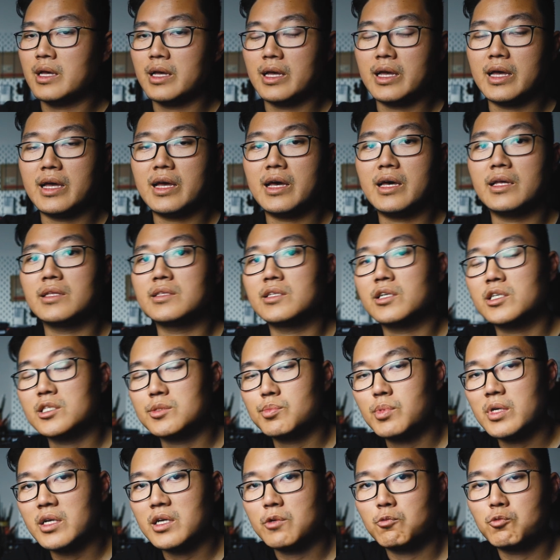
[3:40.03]
And there's
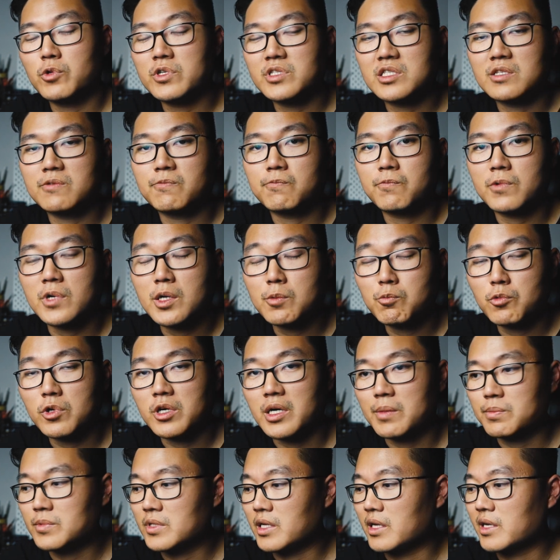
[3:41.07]
been a recent
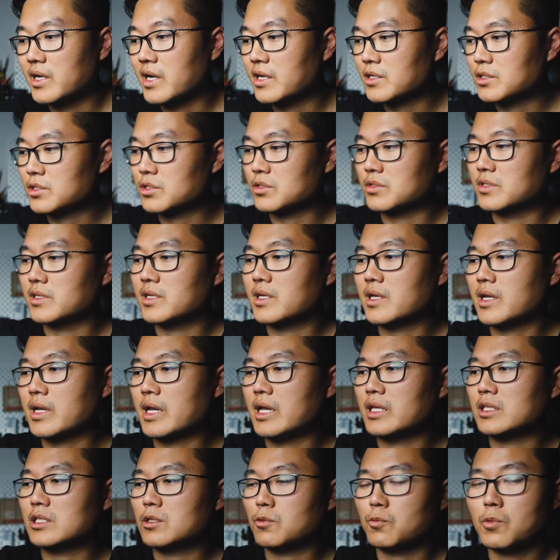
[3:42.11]
firmware update actually,
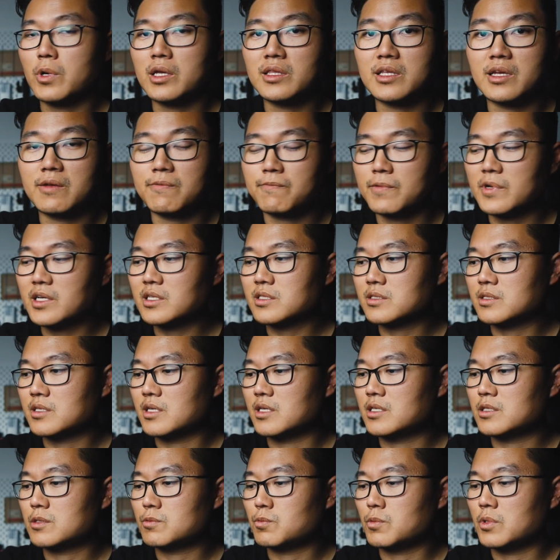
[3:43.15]
and the way they fixed
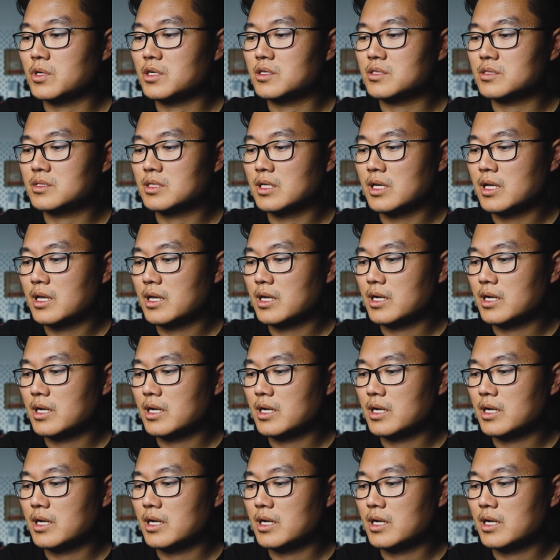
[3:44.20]
this was